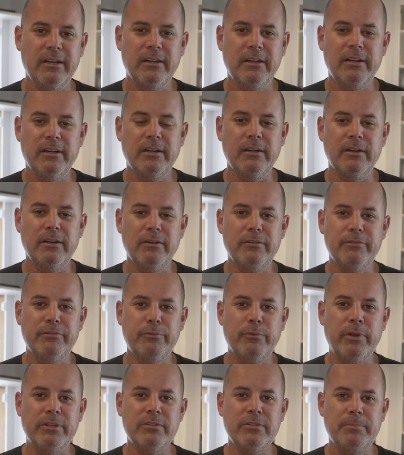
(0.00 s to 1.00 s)

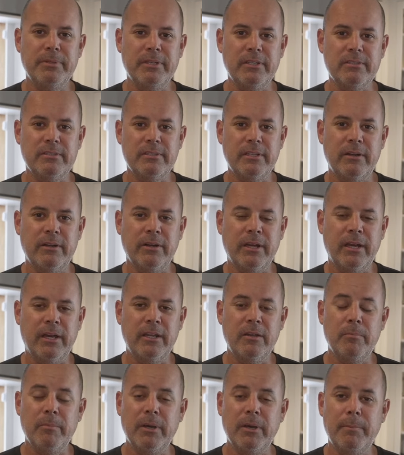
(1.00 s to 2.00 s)
of recipes that are kind
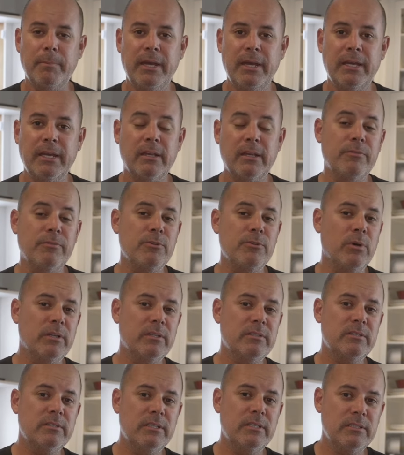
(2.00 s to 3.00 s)
of in my bank. And if you want
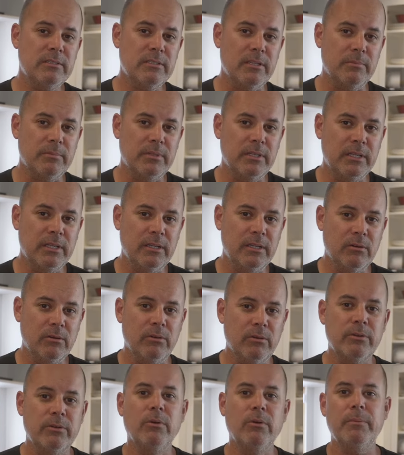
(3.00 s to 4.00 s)
to see something, or
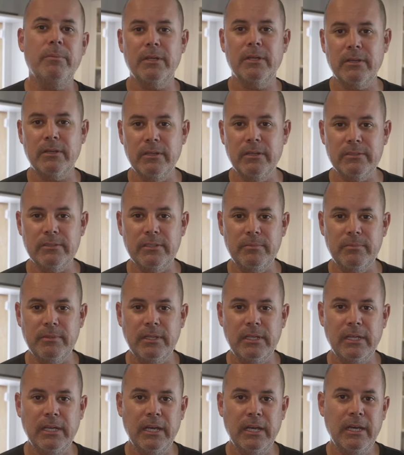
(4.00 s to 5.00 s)
you want me to cook
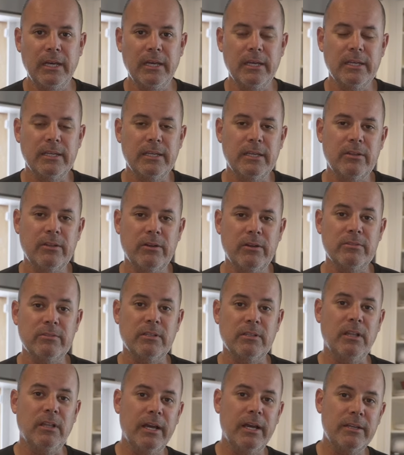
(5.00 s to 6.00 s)
something, either as a
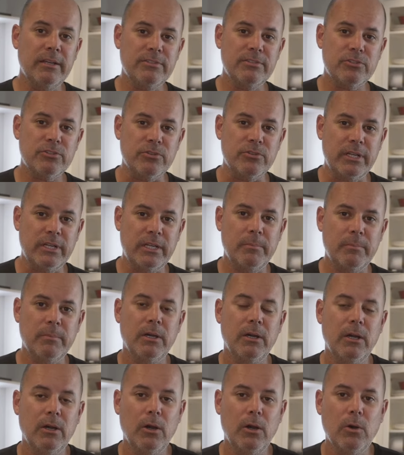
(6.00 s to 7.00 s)
live stream
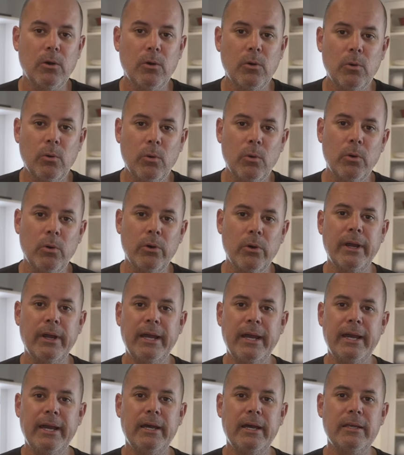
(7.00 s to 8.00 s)
or
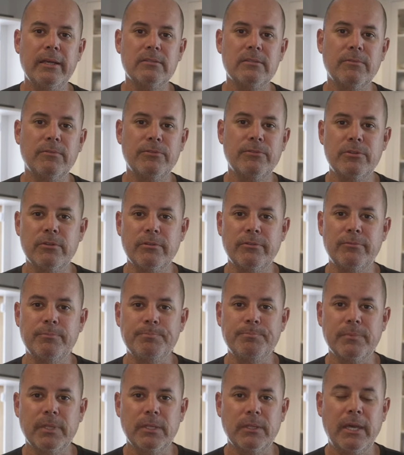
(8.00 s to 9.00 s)
as a future
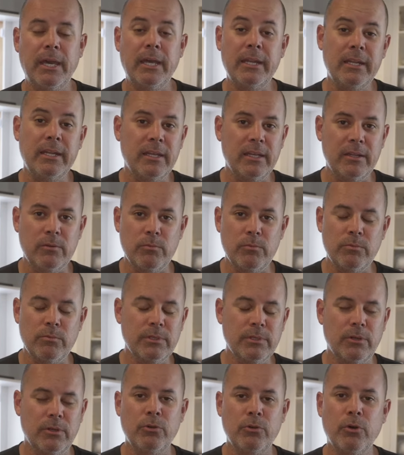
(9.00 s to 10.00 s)
edited
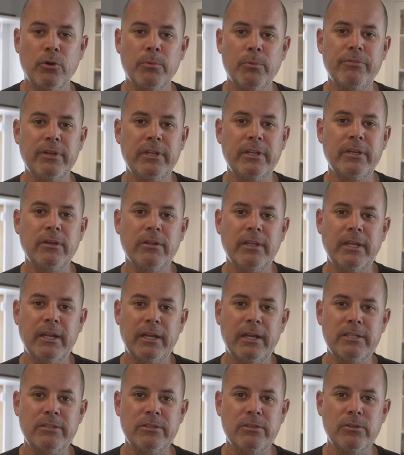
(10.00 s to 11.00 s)
normal video that
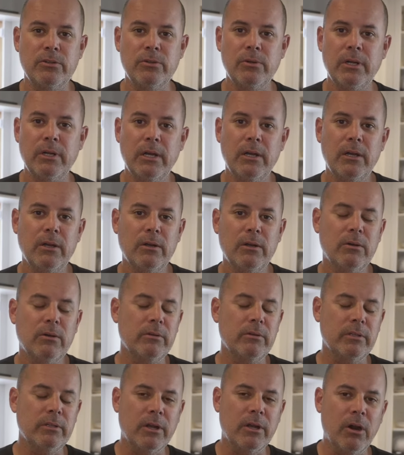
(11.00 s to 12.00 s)
I do, or
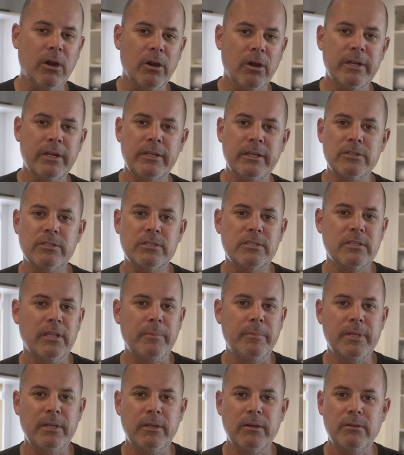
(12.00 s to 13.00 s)
in the garden, just
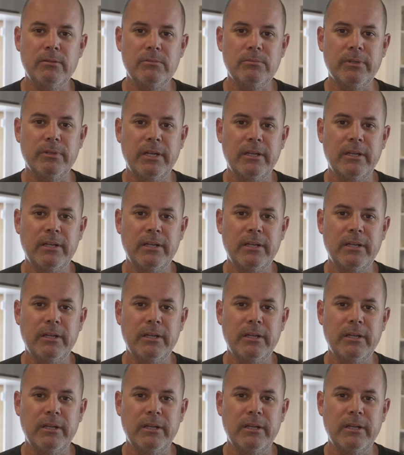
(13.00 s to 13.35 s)
let me know right